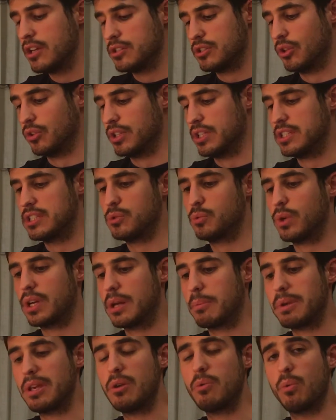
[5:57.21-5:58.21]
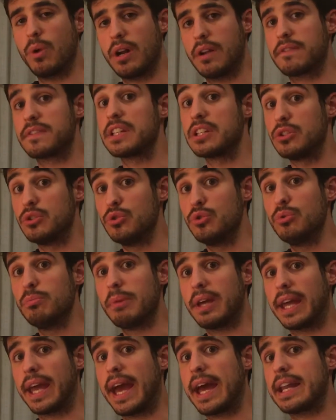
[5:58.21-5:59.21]
So this is going to be one of the 2
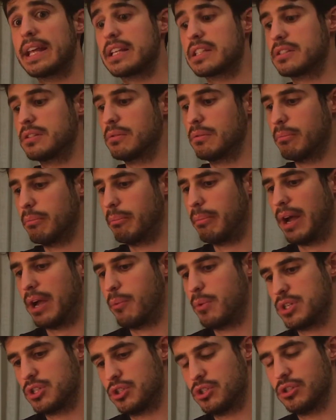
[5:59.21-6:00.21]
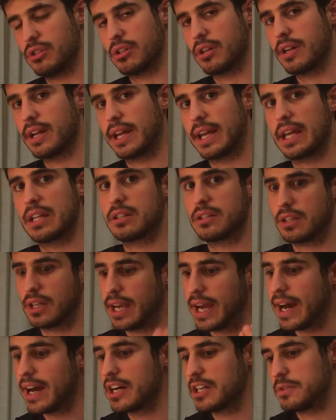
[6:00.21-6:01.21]
mechanics by which you're going to get
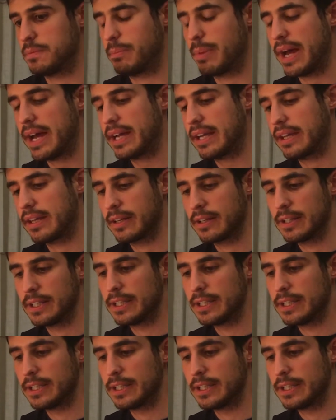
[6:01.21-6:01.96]
cards back.